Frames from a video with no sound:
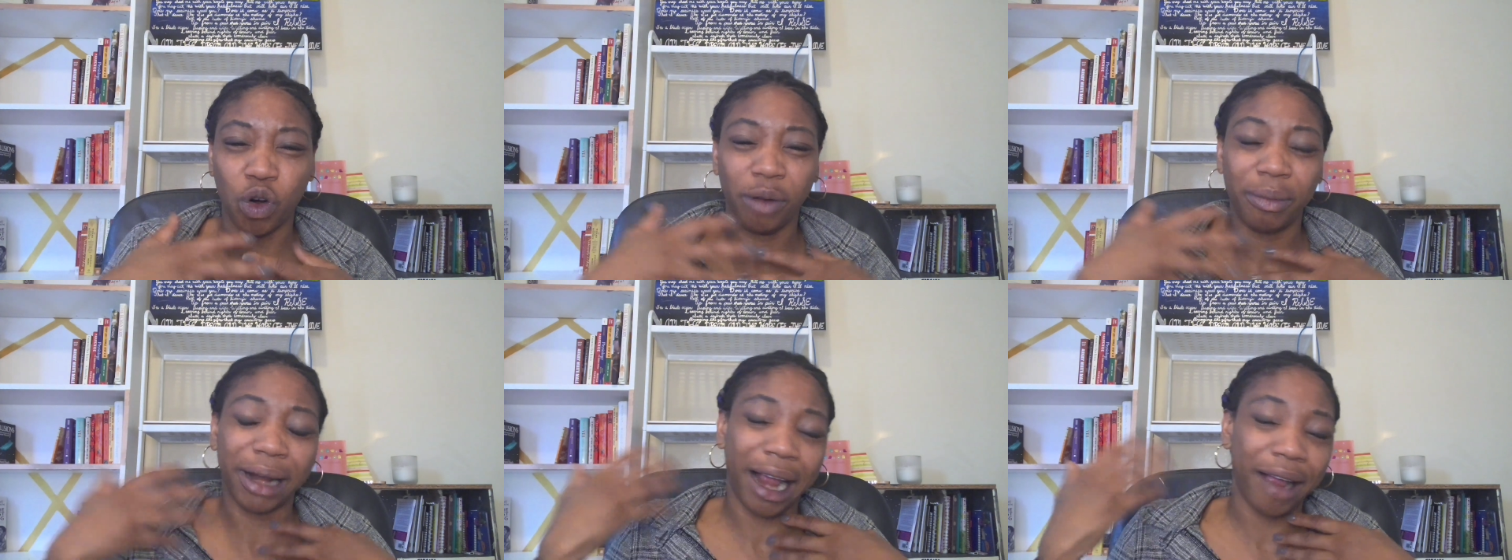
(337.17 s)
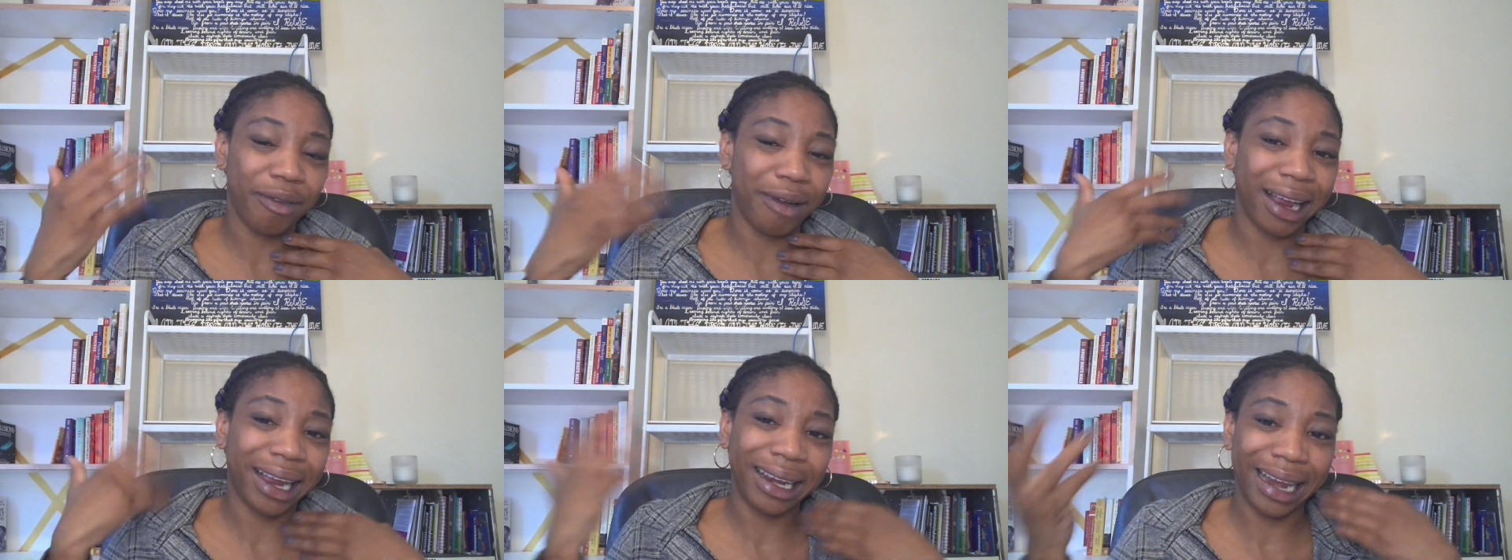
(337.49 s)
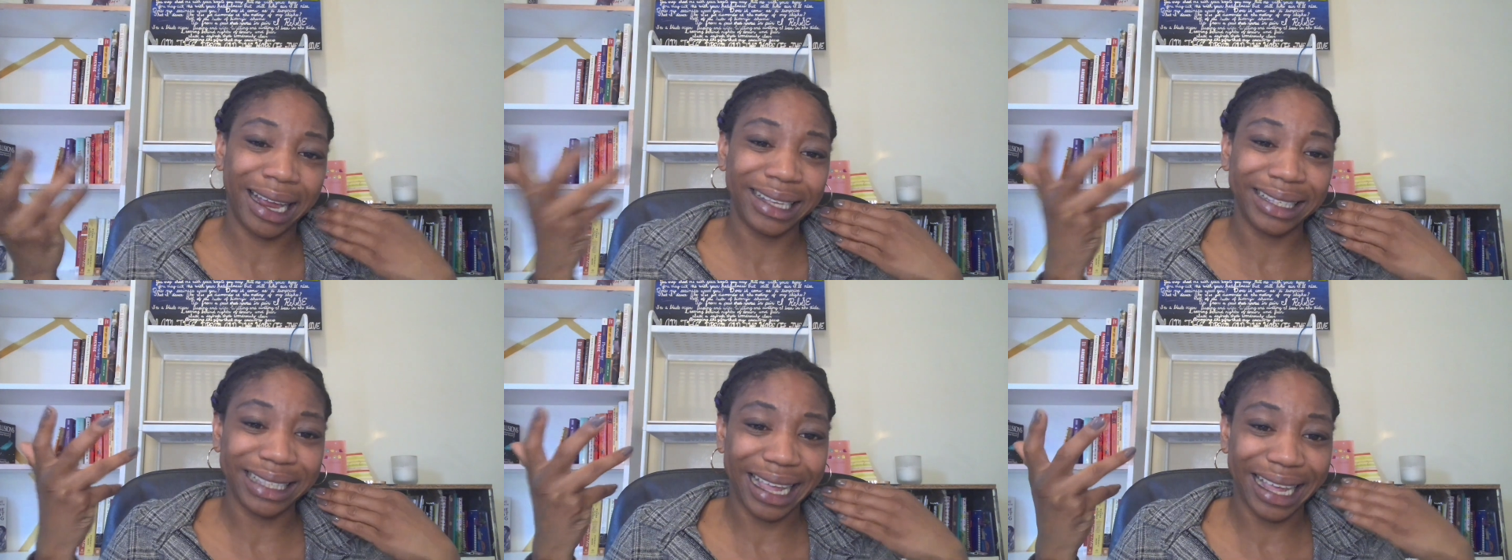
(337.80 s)
But I
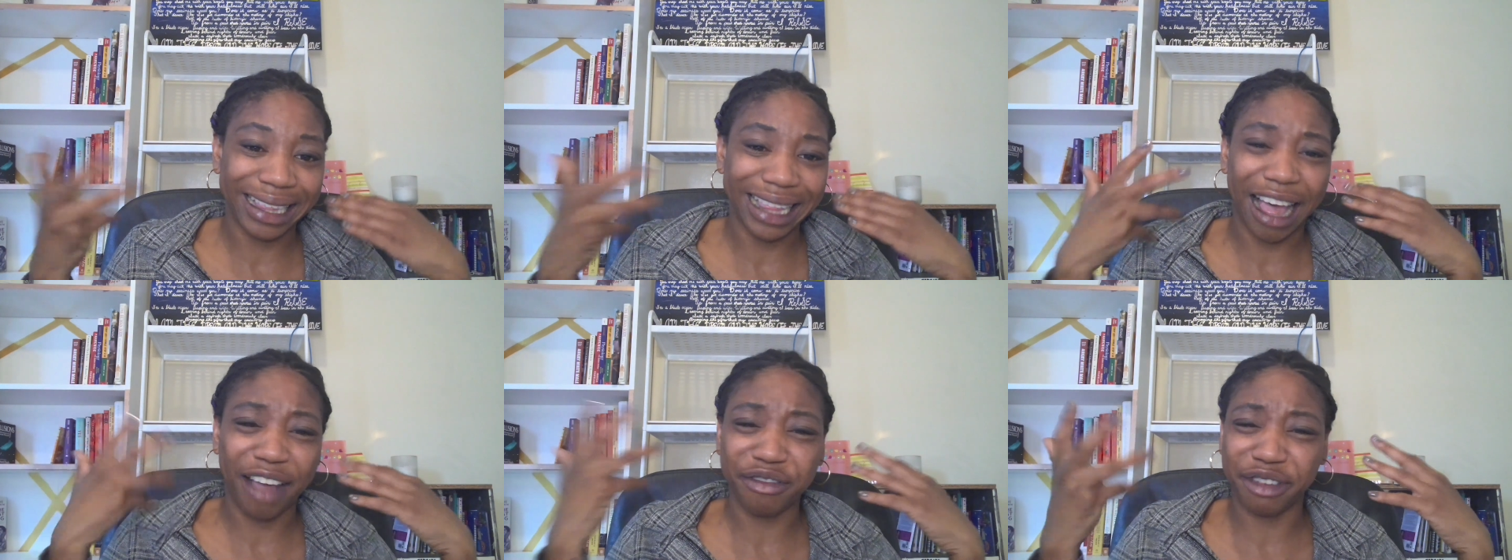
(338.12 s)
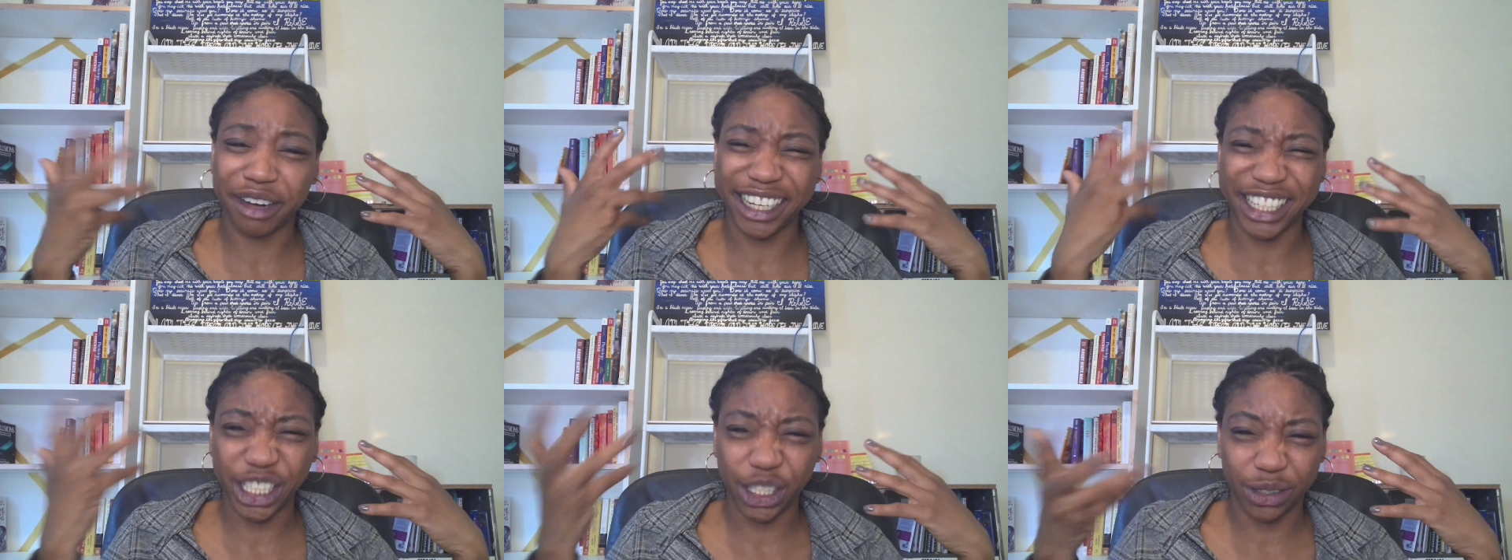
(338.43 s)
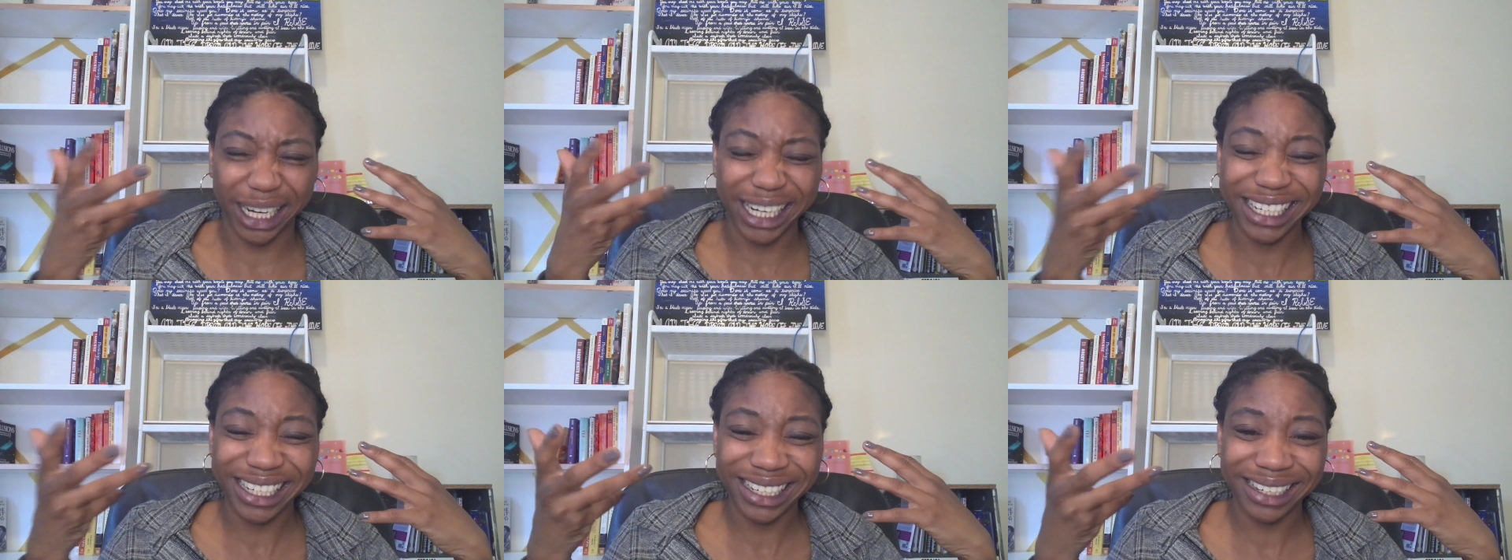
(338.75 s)
recognize like that
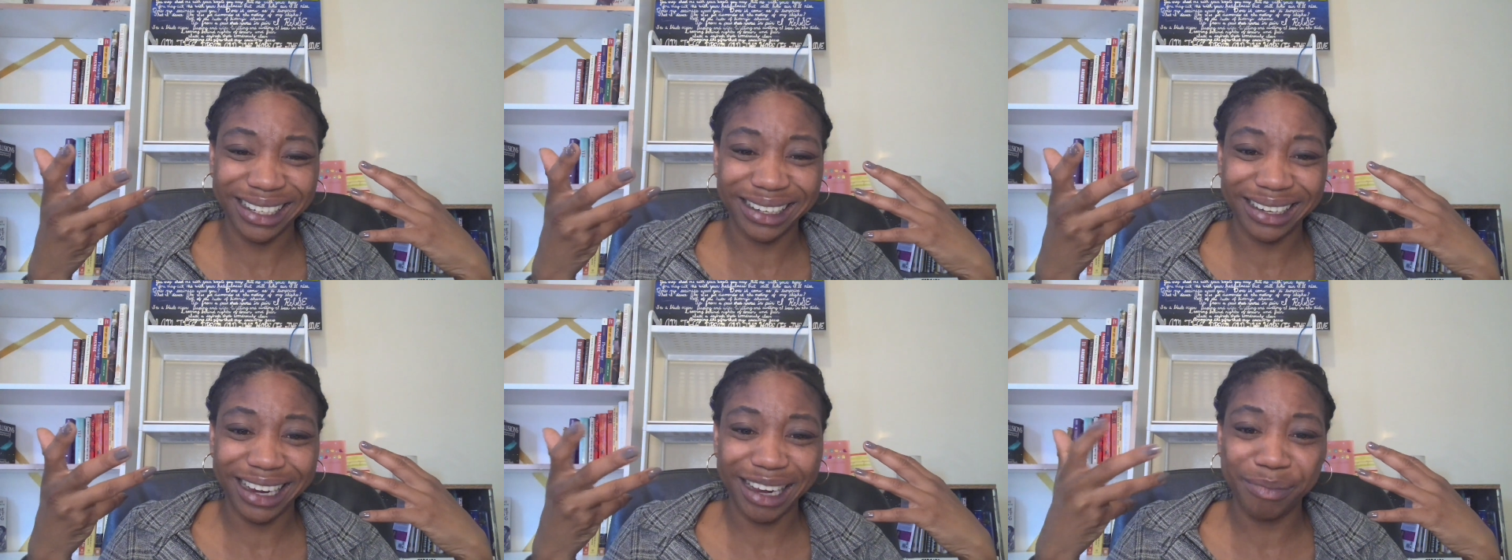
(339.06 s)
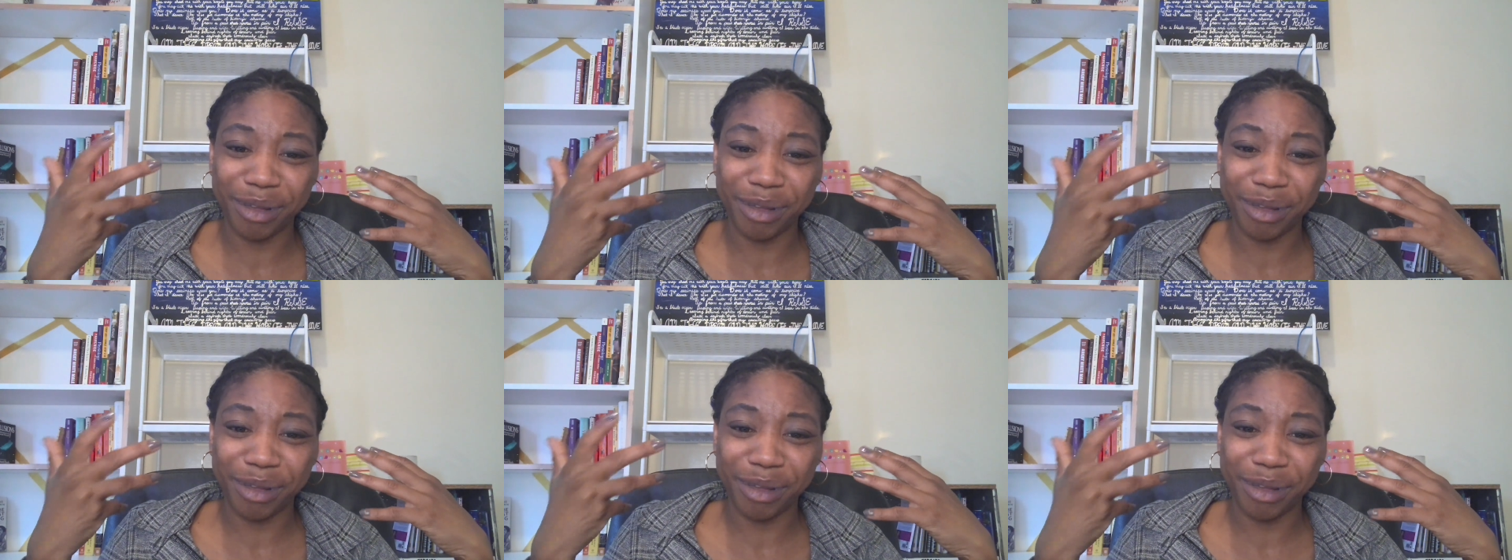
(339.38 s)
frustration